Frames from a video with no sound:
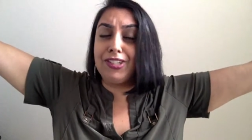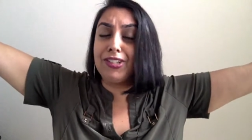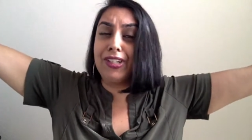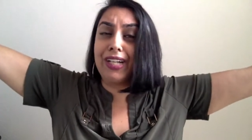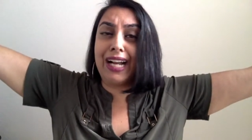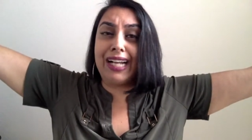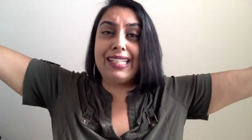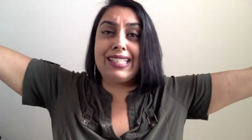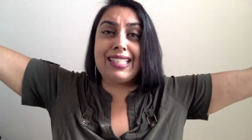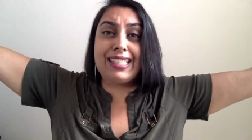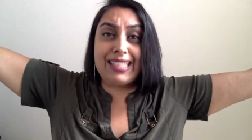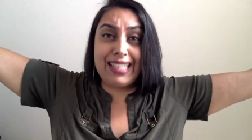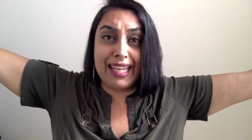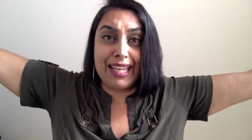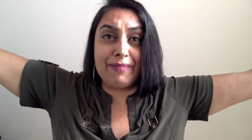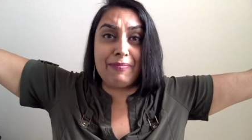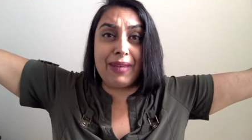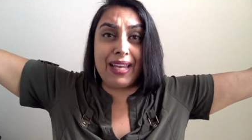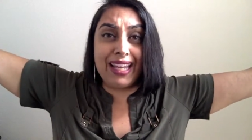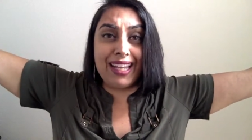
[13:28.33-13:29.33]
Do you guys
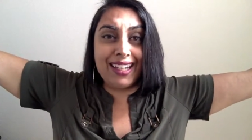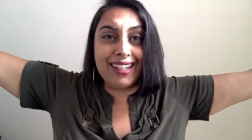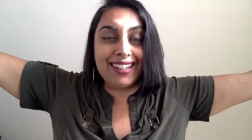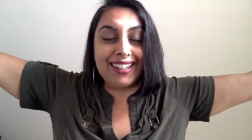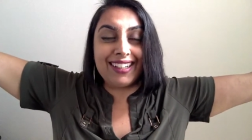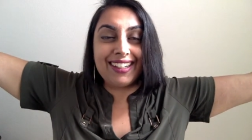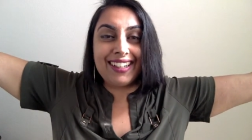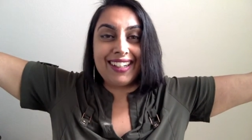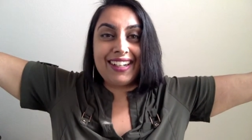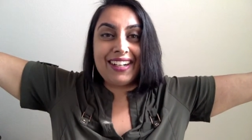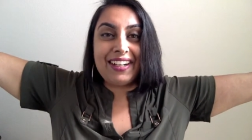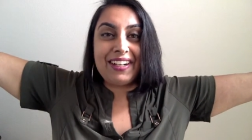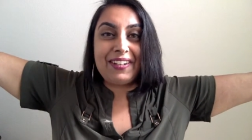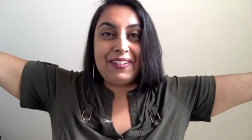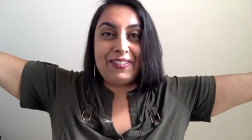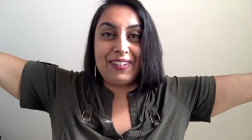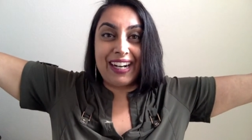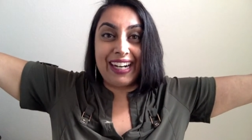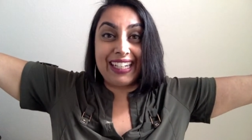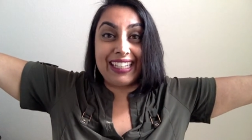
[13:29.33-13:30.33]
see me?
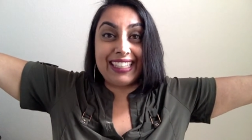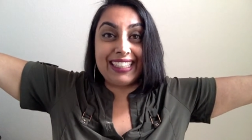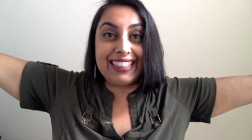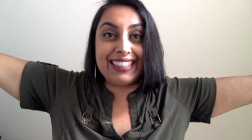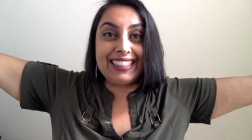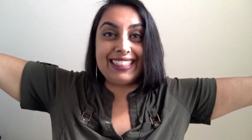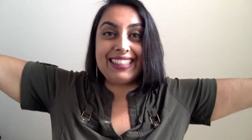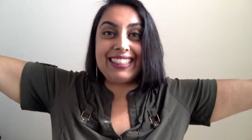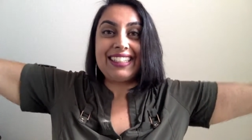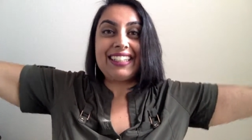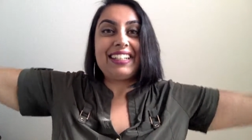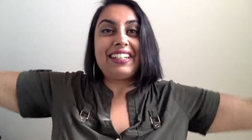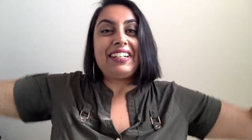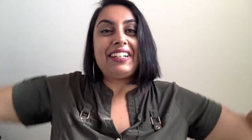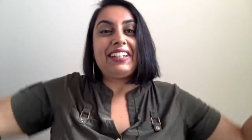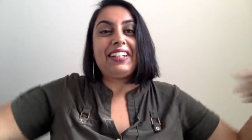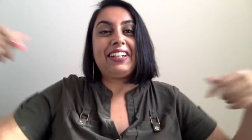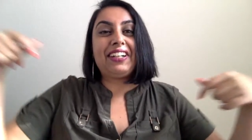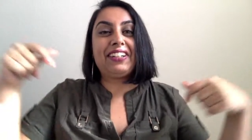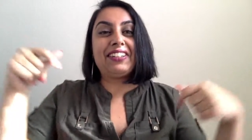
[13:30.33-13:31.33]
Right?
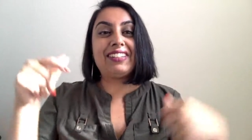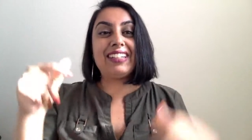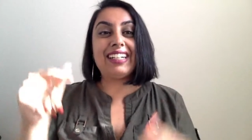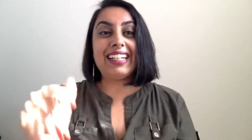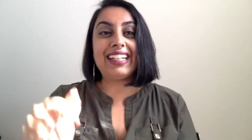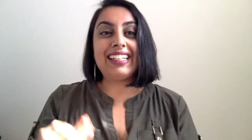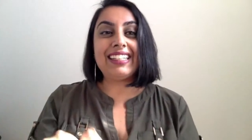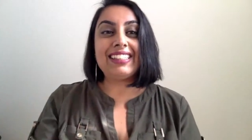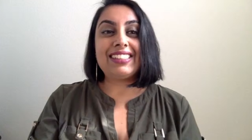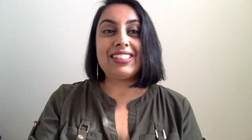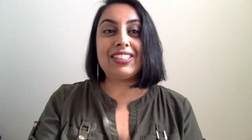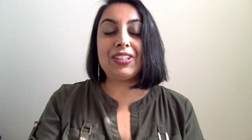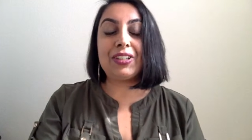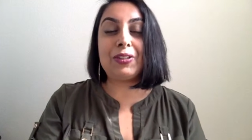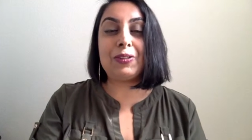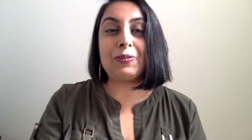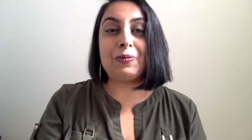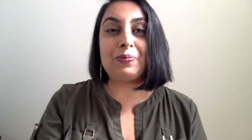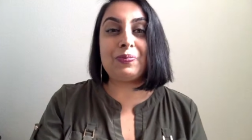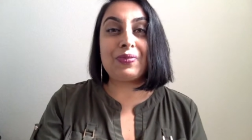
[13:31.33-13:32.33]
All right.
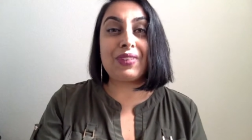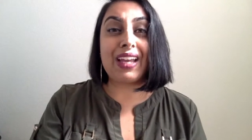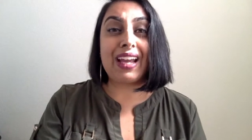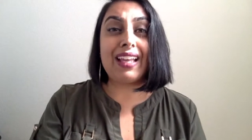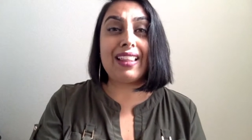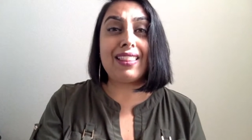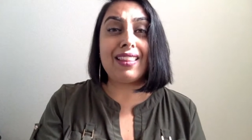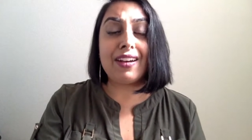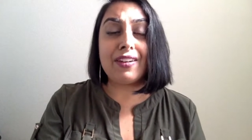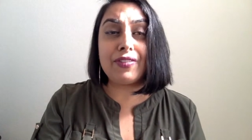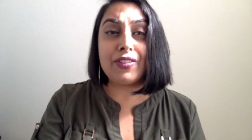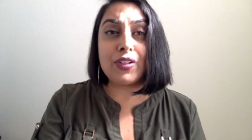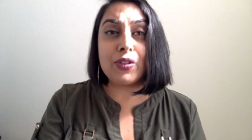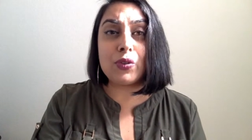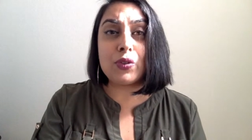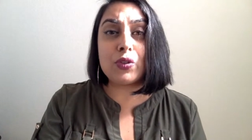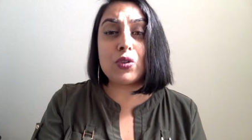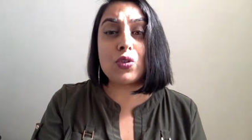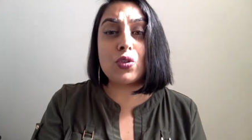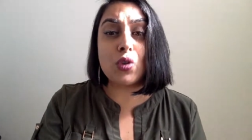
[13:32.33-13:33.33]
So I love
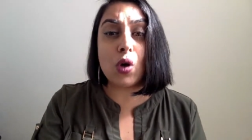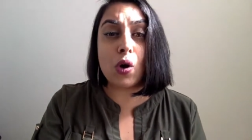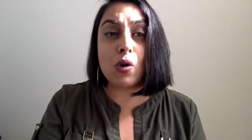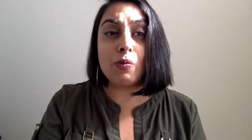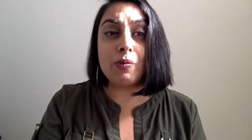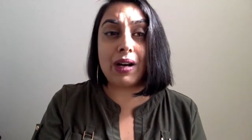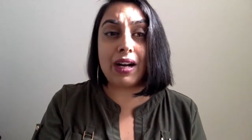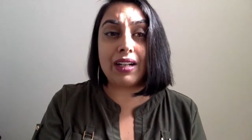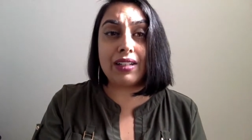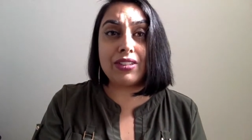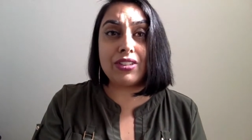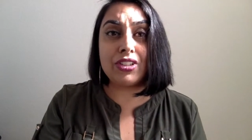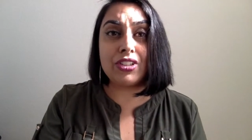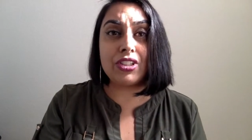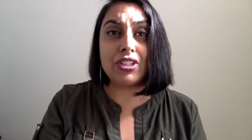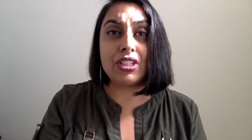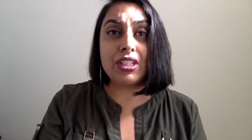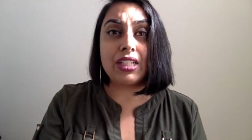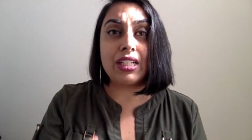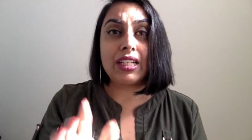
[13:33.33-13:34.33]
you so
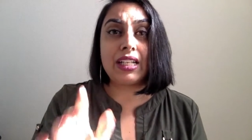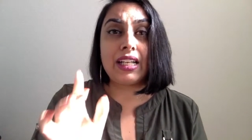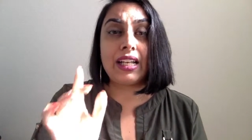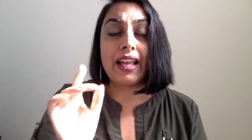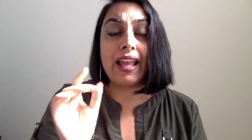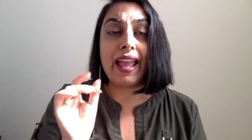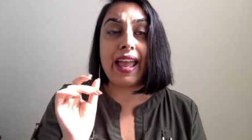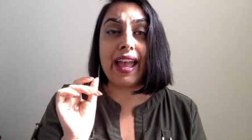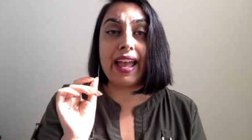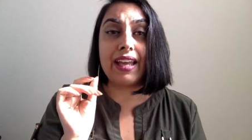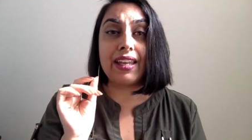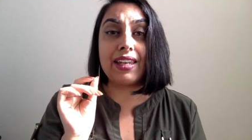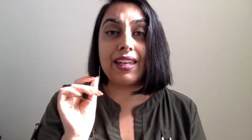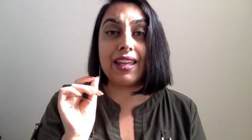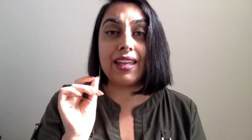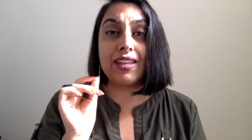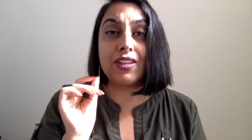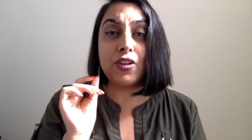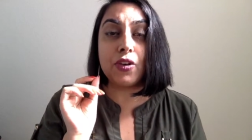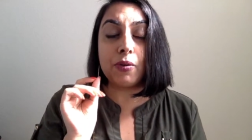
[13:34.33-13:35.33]
much,
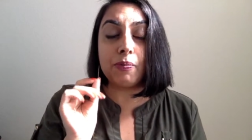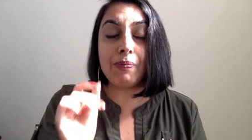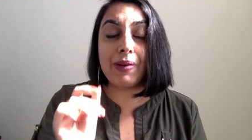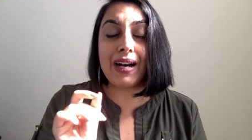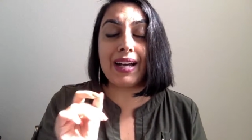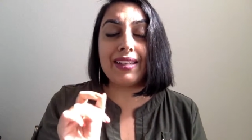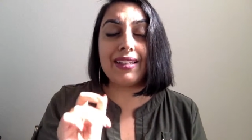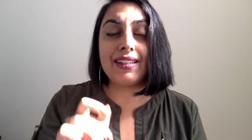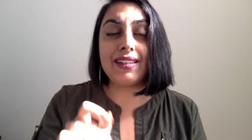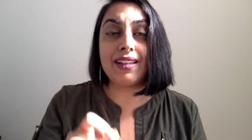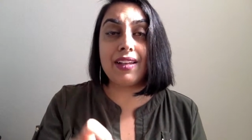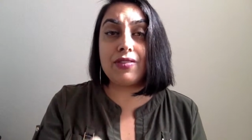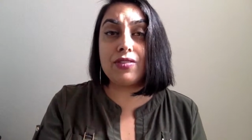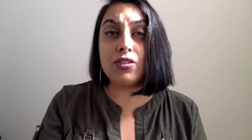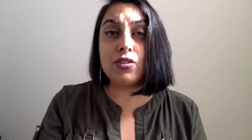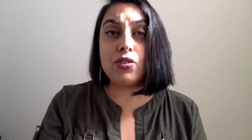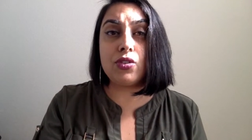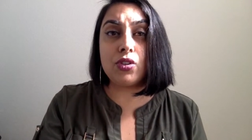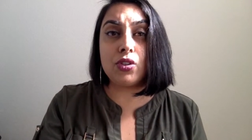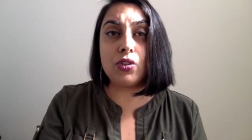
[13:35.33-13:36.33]
and your body
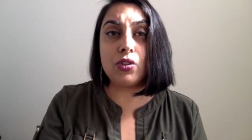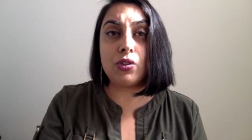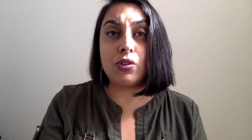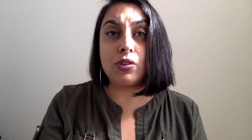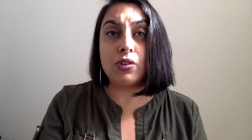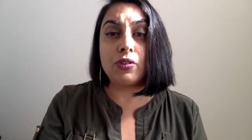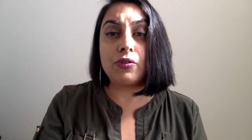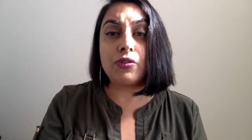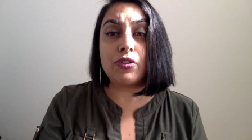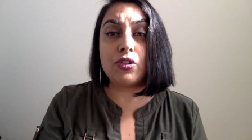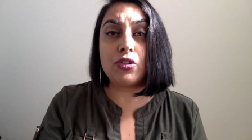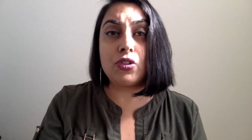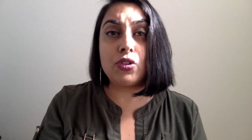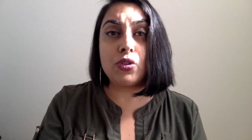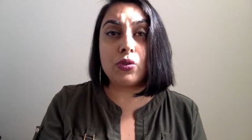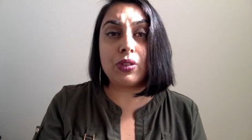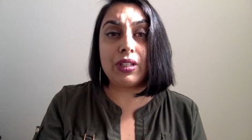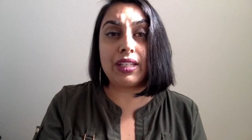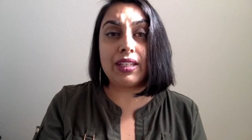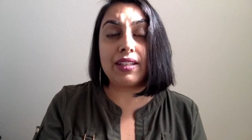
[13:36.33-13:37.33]
loves you too for
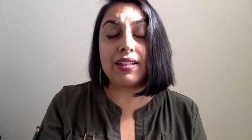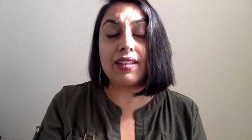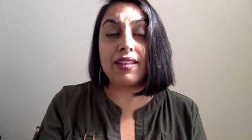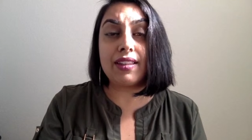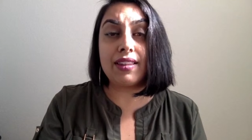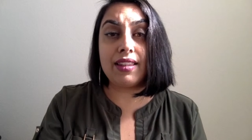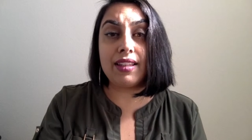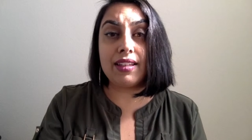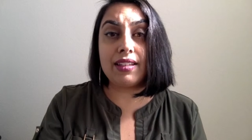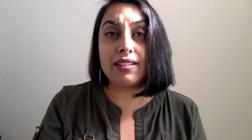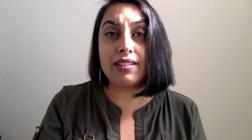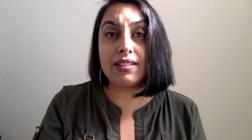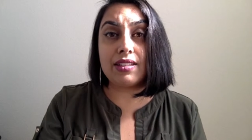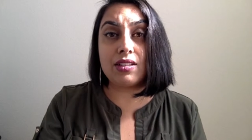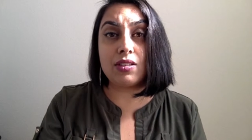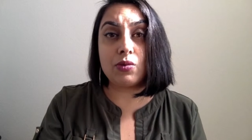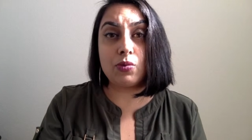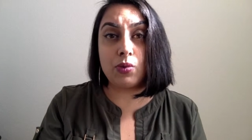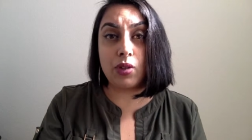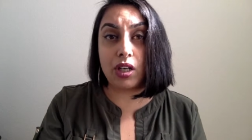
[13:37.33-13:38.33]
doing
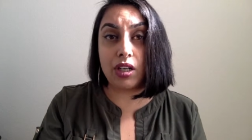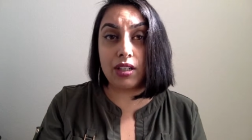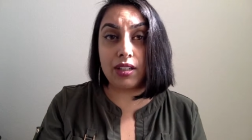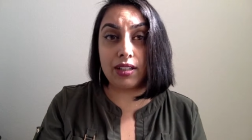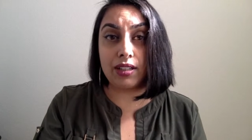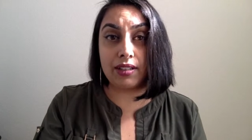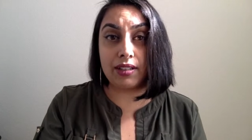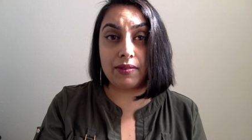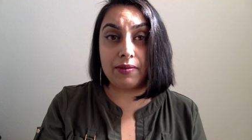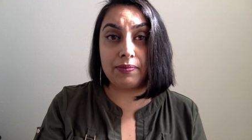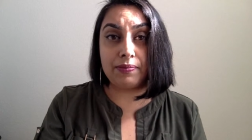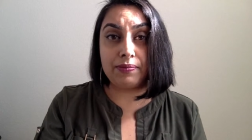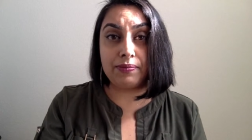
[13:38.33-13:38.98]
this work.